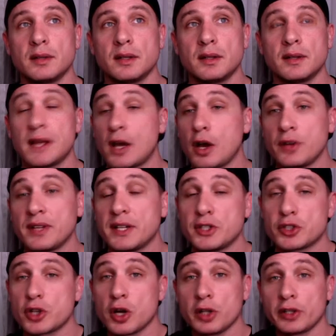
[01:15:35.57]
they, they
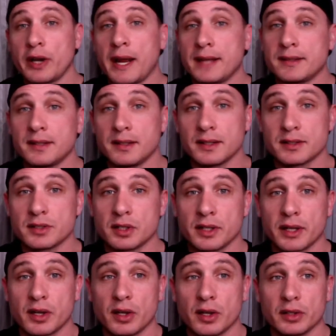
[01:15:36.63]
just called her auntie. That's all
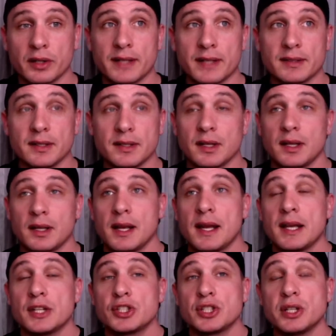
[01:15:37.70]
they called her, auntie.
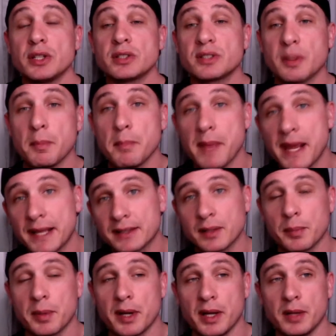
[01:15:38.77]
She used to make
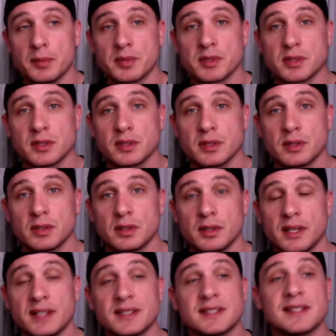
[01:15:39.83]
the pipes
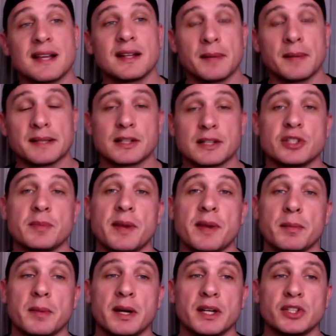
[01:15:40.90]
and sell them. That's how she made
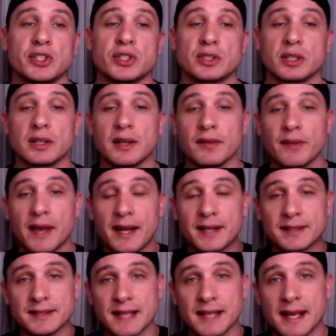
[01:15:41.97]
her money. She used to live at
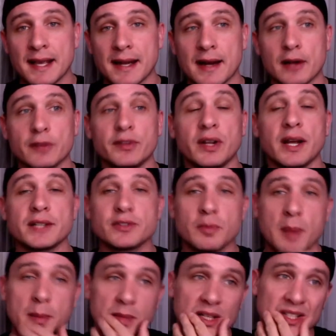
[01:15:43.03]
a tent. I don't know if you guys
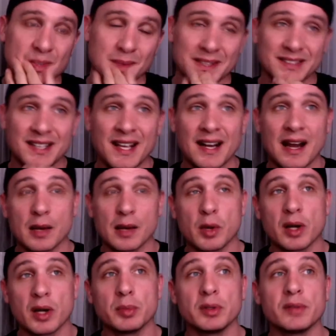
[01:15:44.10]
remember this, but tent, Ala
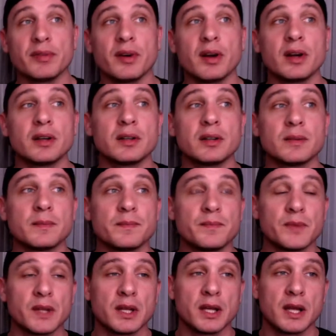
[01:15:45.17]
Moana Boulevard
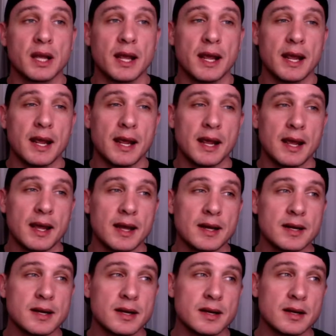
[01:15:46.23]

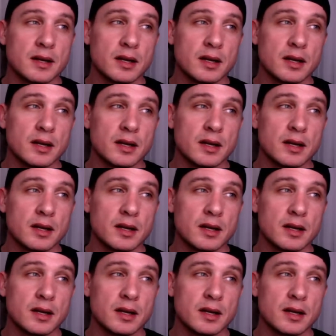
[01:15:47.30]
and